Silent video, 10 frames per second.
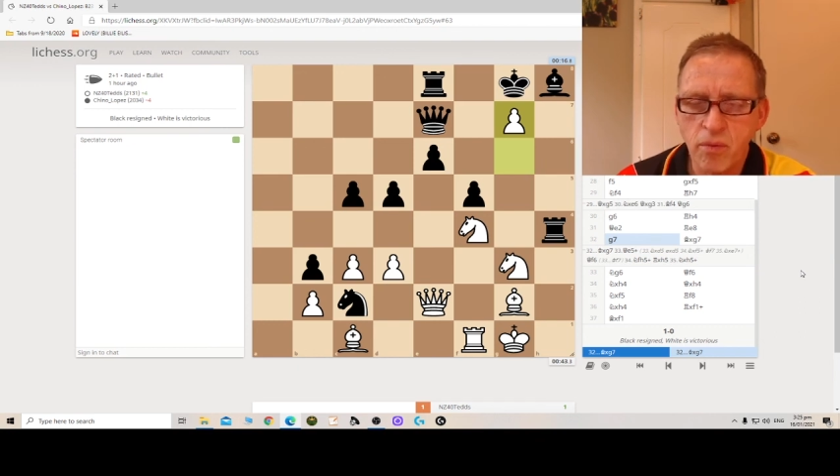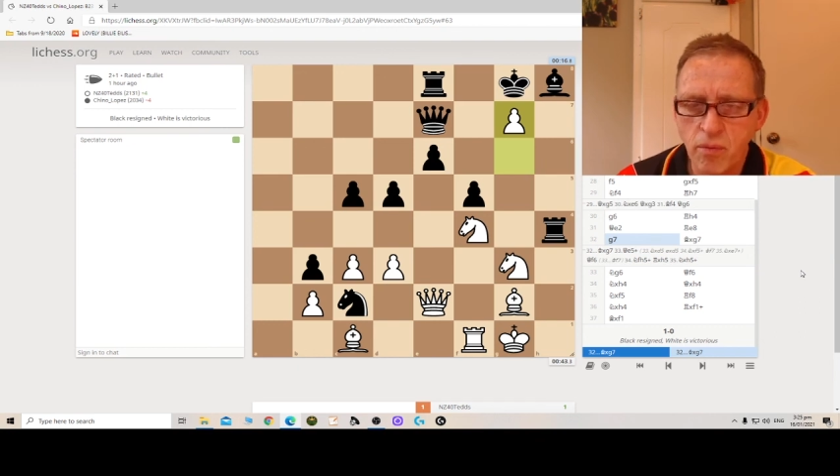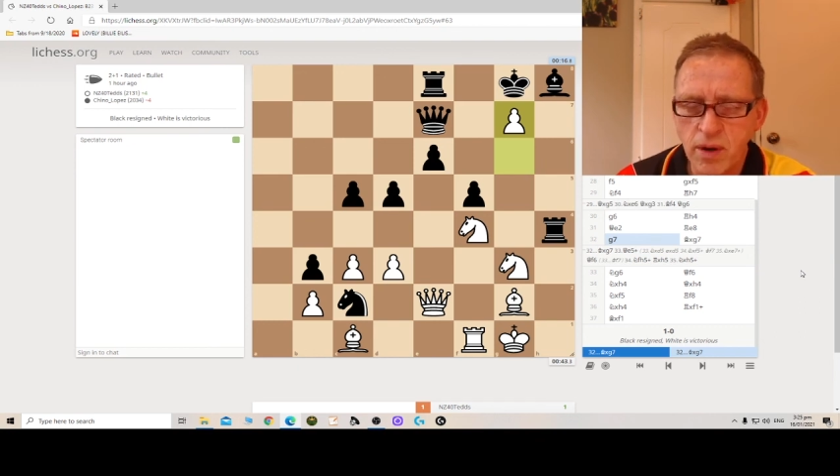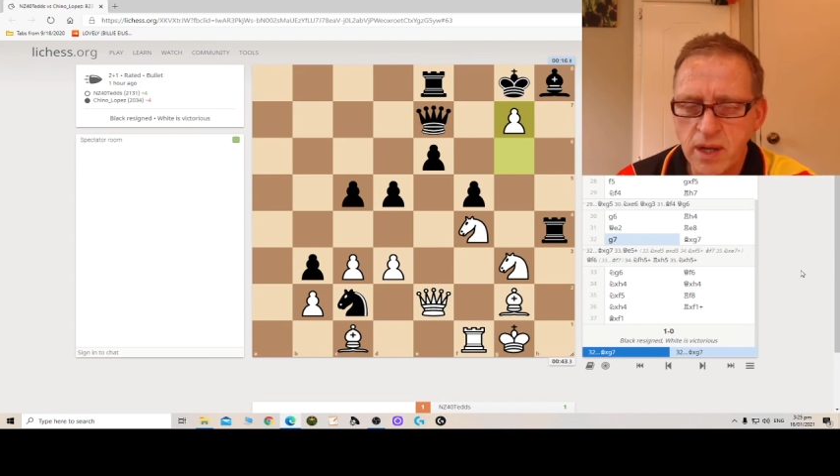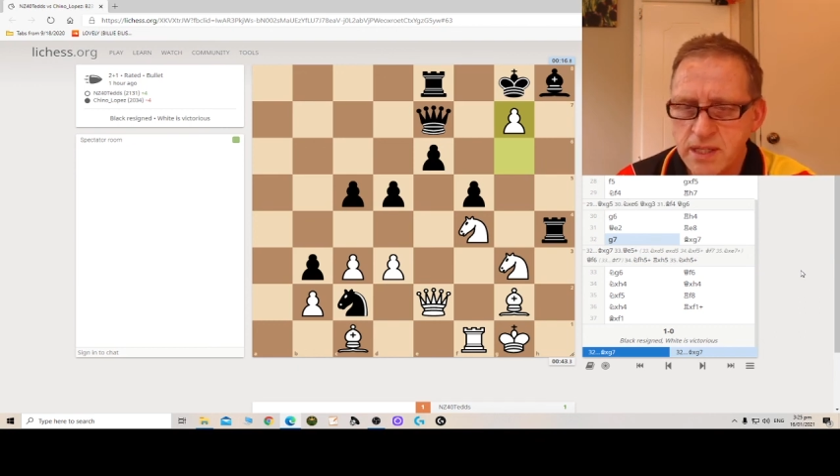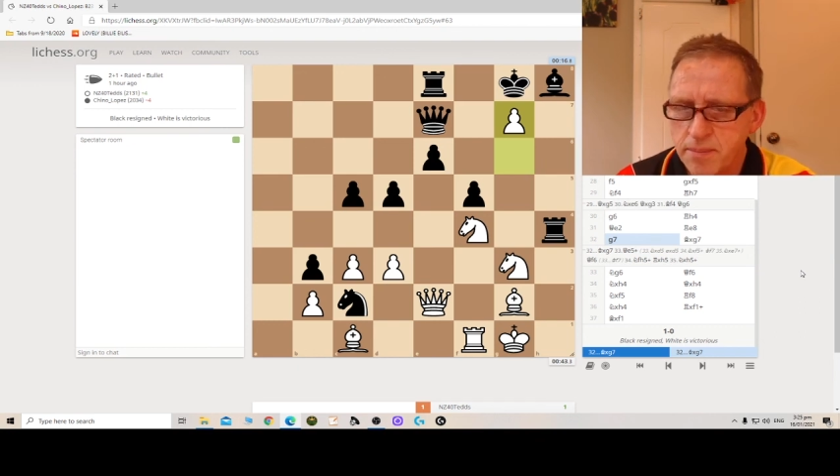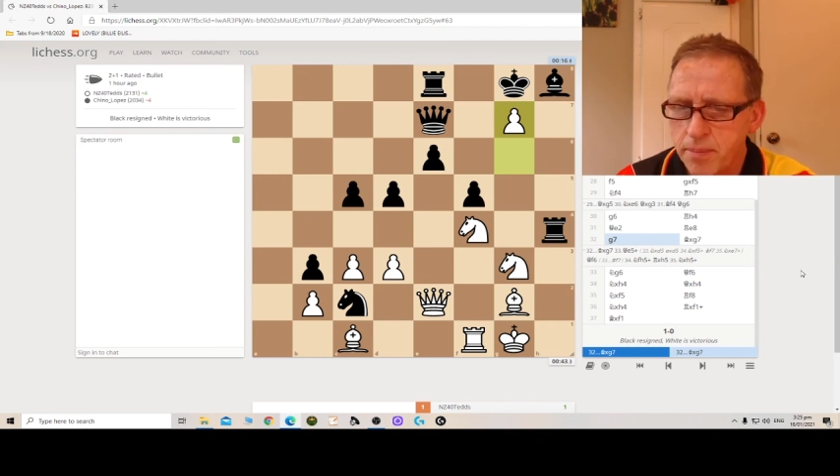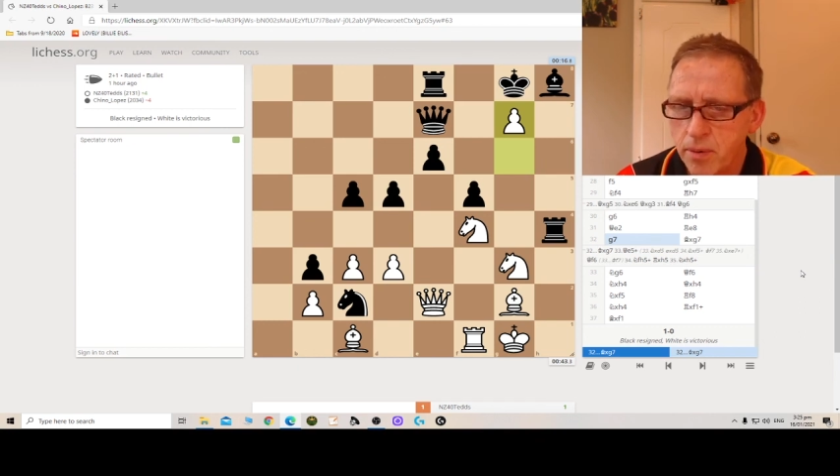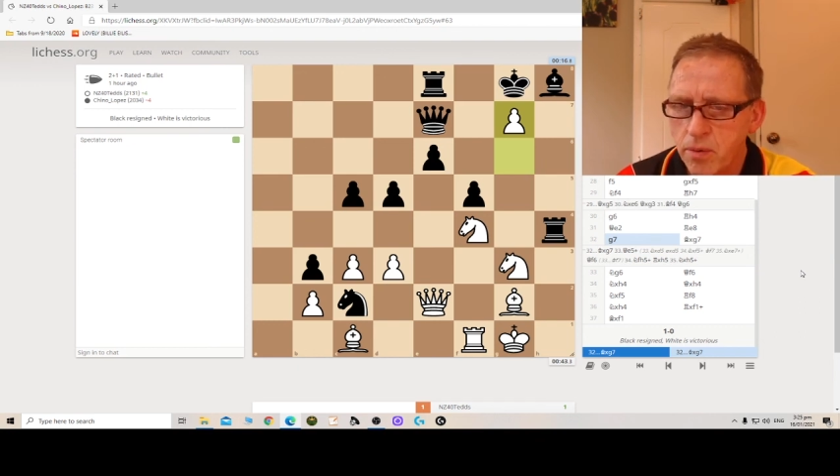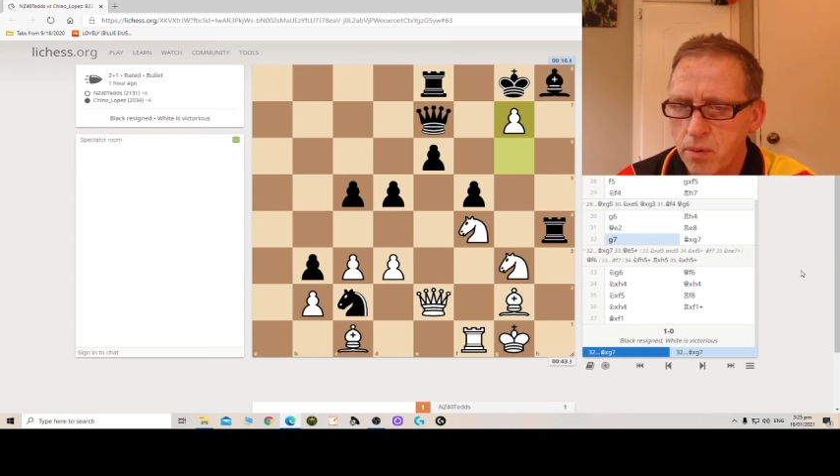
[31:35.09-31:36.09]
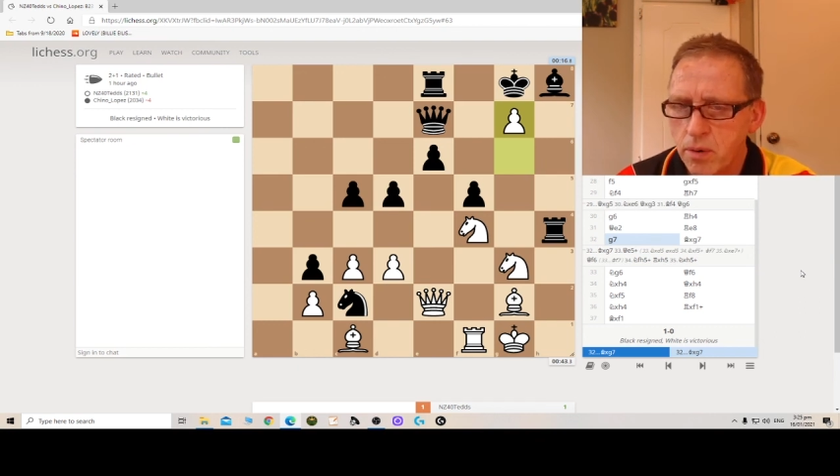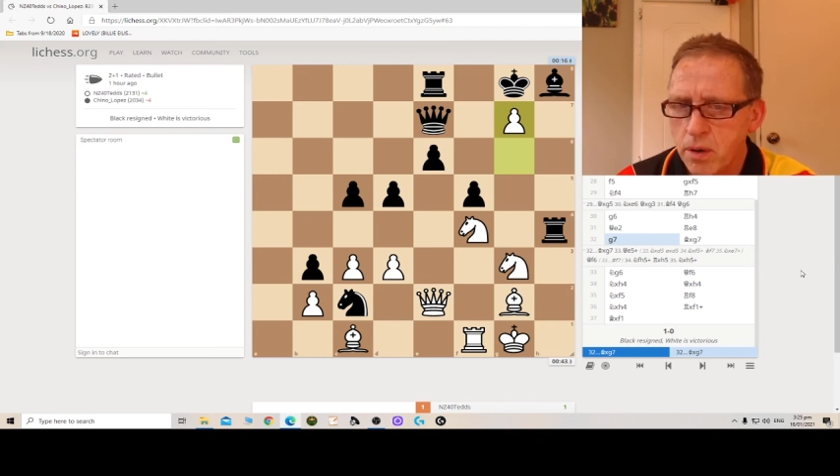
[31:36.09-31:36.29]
reasonable